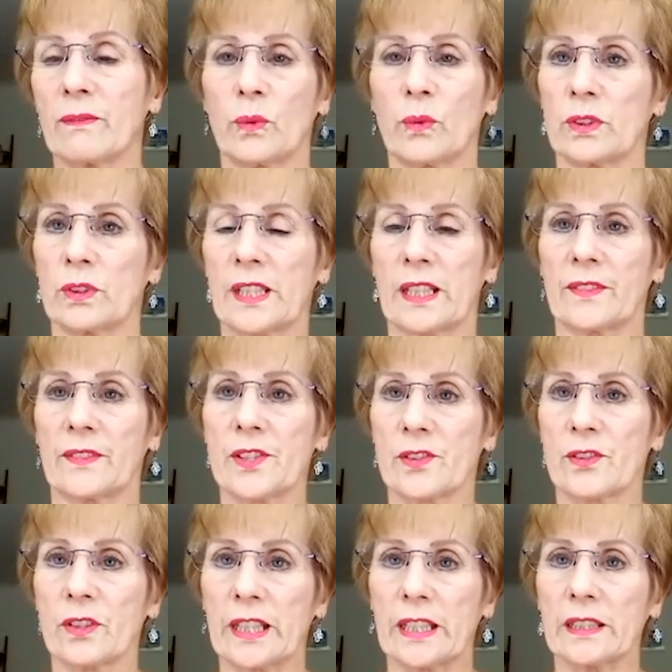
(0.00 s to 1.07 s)
walk down the
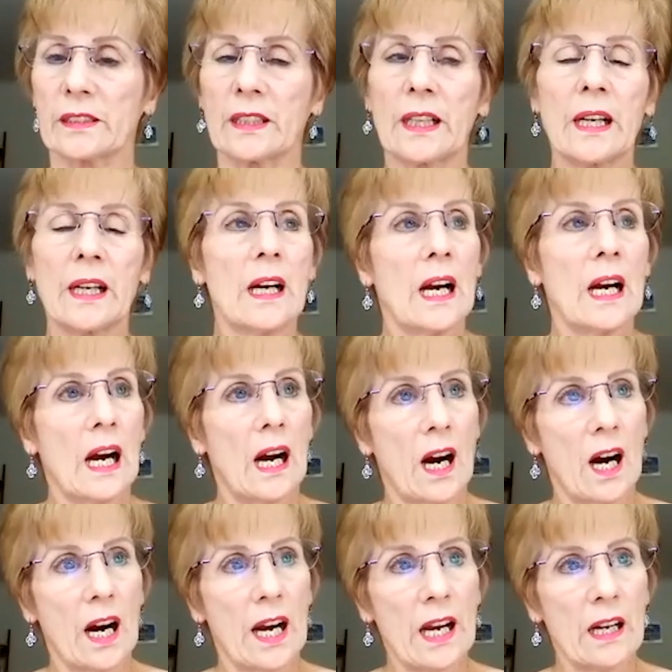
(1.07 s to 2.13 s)
street,
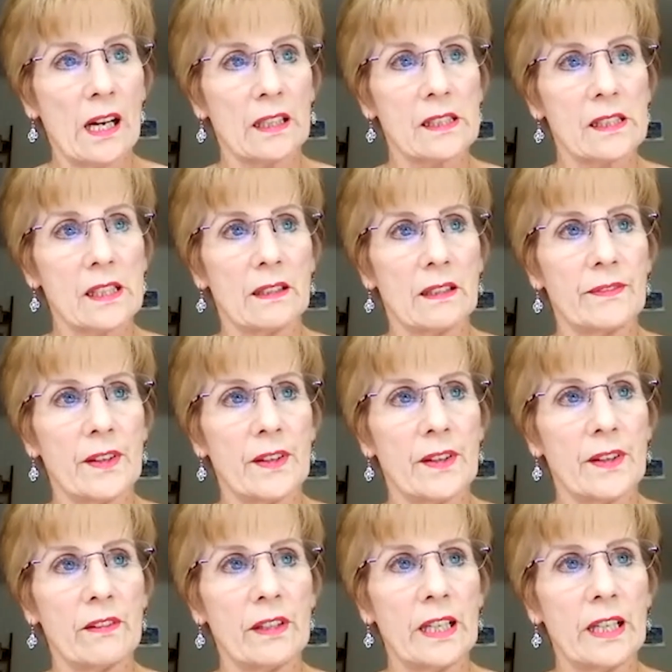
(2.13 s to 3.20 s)
I had a
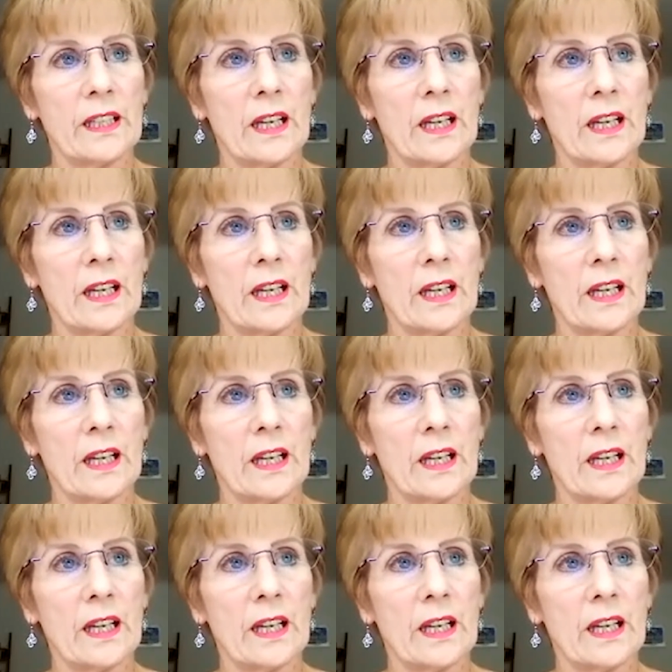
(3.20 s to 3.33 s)
very